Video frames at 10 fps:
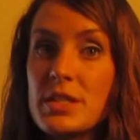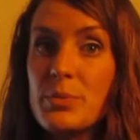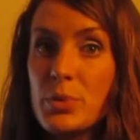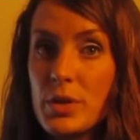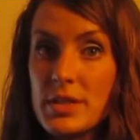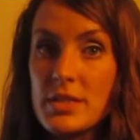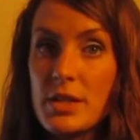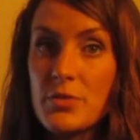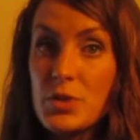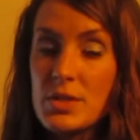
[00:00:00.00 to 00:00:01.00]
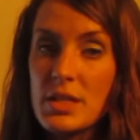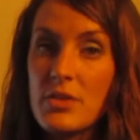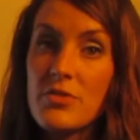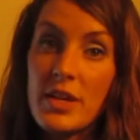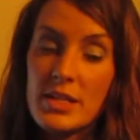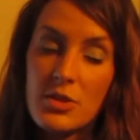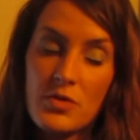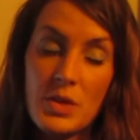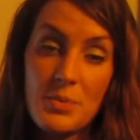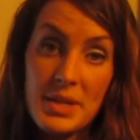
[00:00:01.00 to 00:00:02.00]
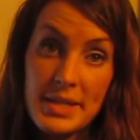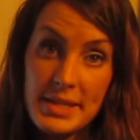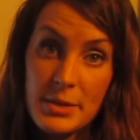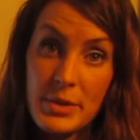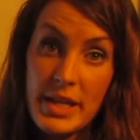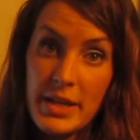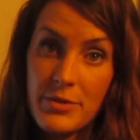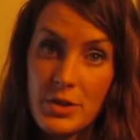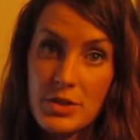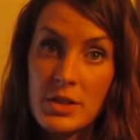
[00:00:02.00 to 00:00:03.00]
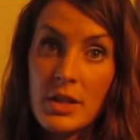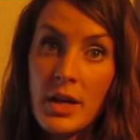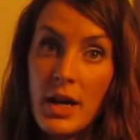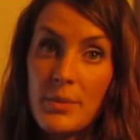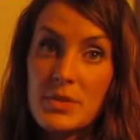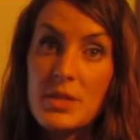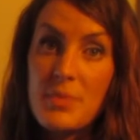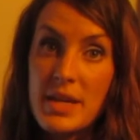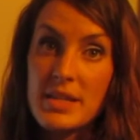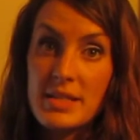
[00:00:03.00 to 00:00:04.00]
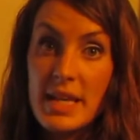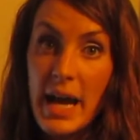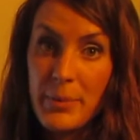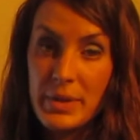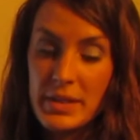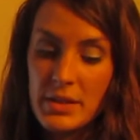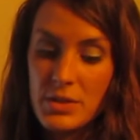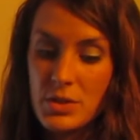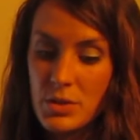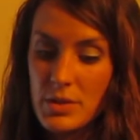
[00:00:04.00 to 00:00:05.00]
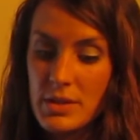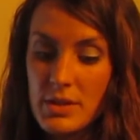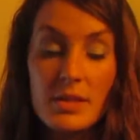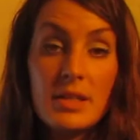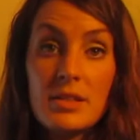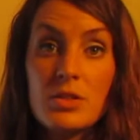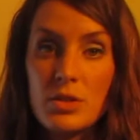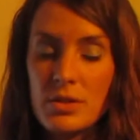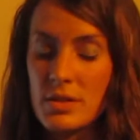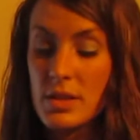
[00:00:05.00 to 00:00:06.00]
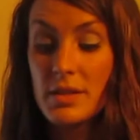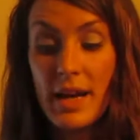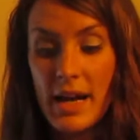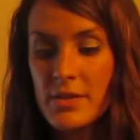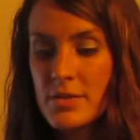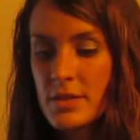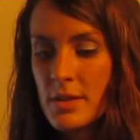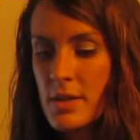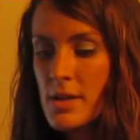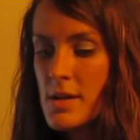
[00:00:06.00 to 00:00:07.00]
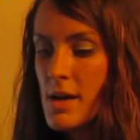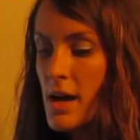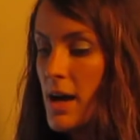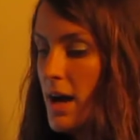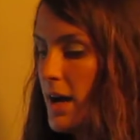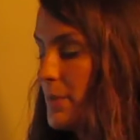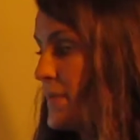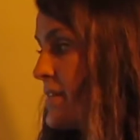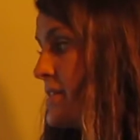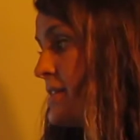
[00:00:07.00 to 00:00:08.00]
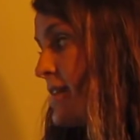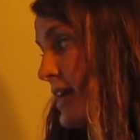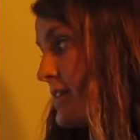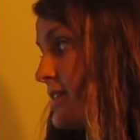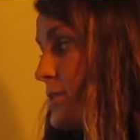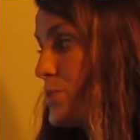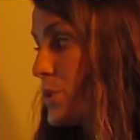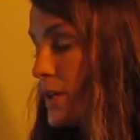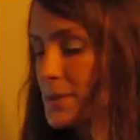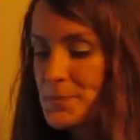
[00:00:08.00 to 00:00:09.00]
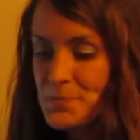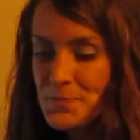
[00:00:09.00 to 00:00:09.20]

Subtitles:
the importance of using effective immediacy behaviors to make this happen in the students' lives. And then next, the more